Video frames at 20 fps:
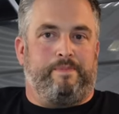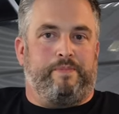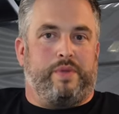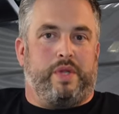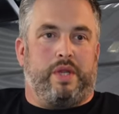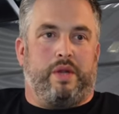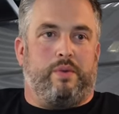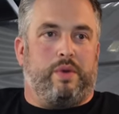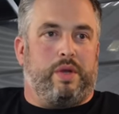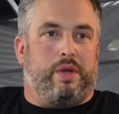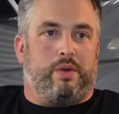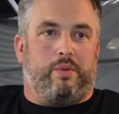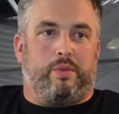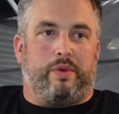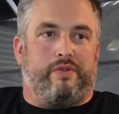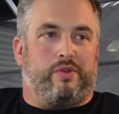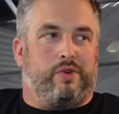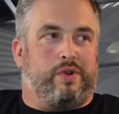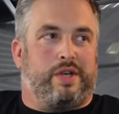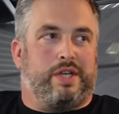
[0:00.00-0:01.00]
you know,
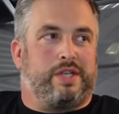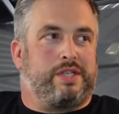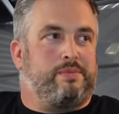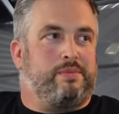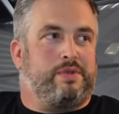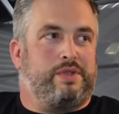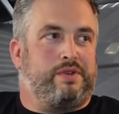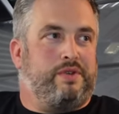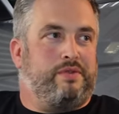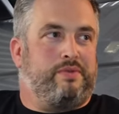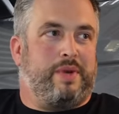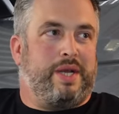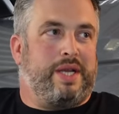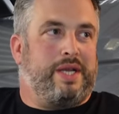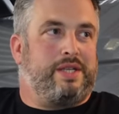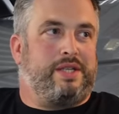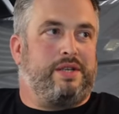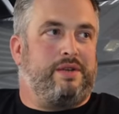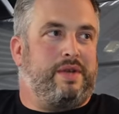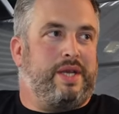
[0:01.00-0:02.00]
we've got customers who have
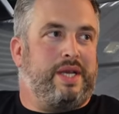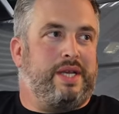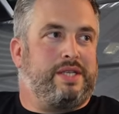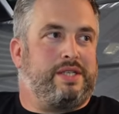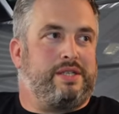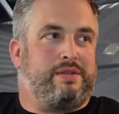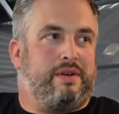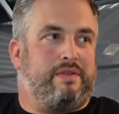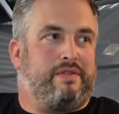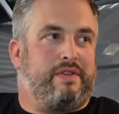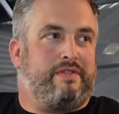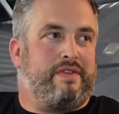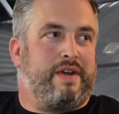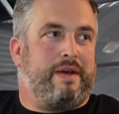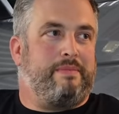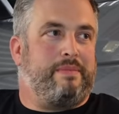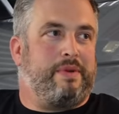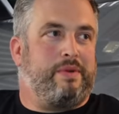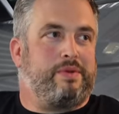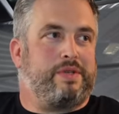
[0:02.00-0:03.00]
waited 2 years to have their
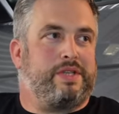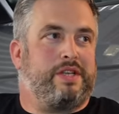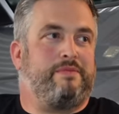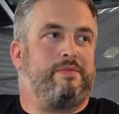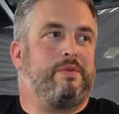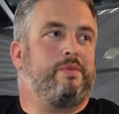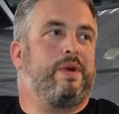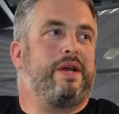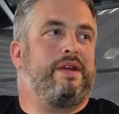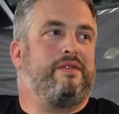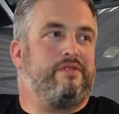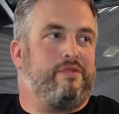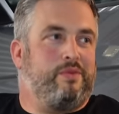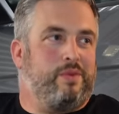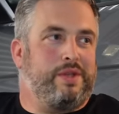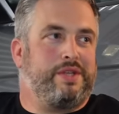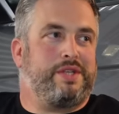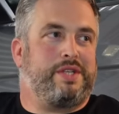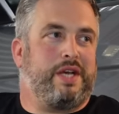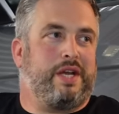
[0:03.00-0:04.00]
van built because they've been waiting for
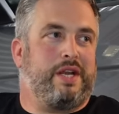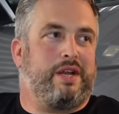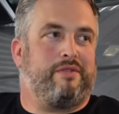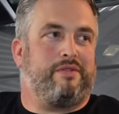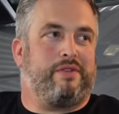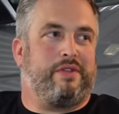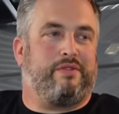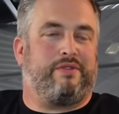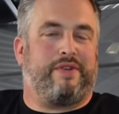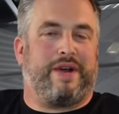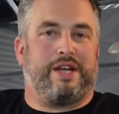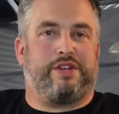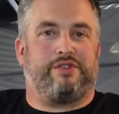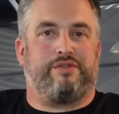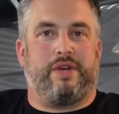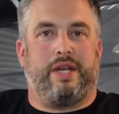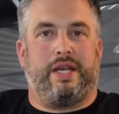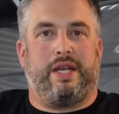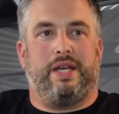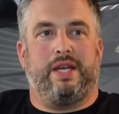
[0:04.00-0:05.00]
one to turn up from the
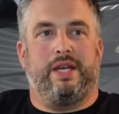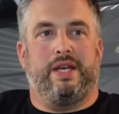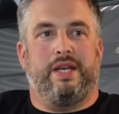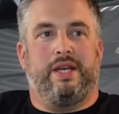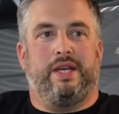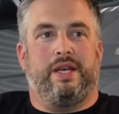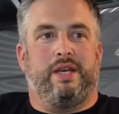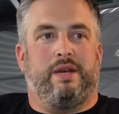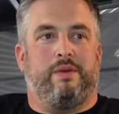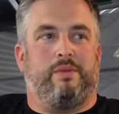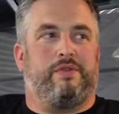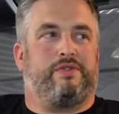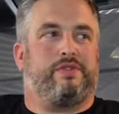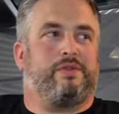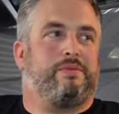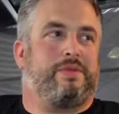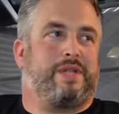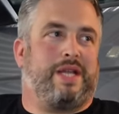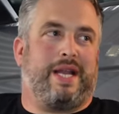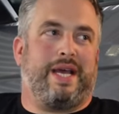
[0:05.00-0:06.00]
factory with
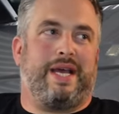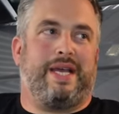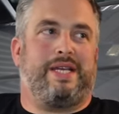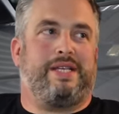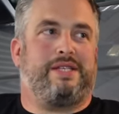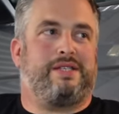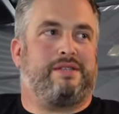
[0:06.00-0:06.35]
some delays